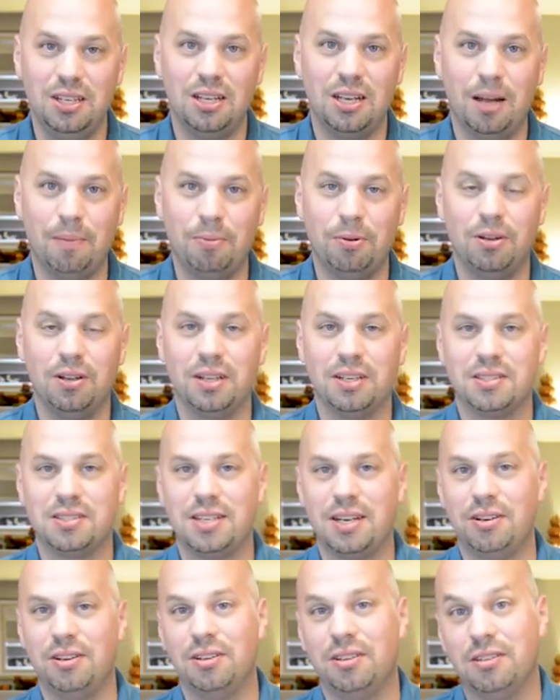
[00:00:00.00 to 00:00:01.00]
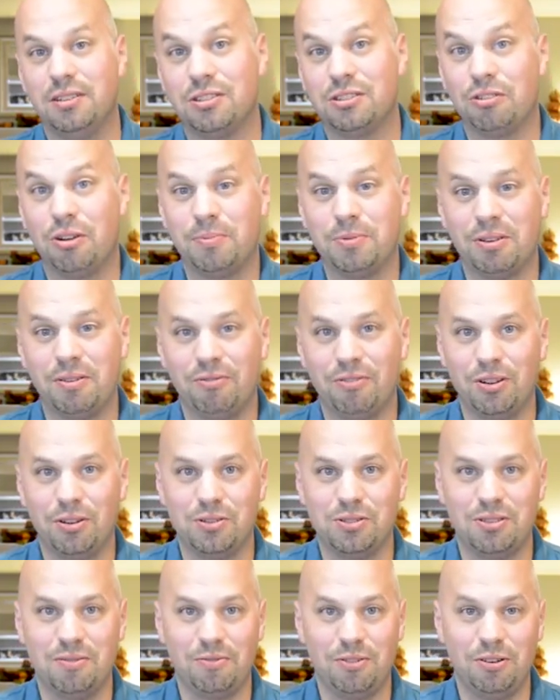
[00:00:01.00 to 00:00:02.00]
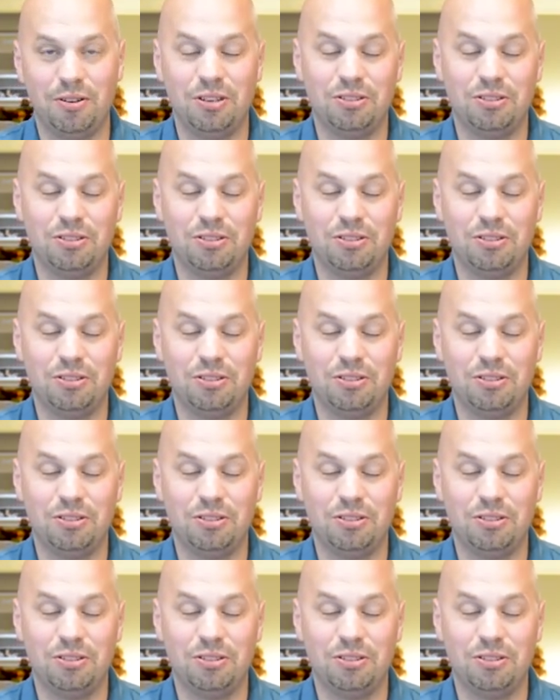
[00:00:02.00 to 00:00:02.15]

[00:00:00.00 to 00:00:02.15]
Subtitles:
I'll put links down in the description for those if you're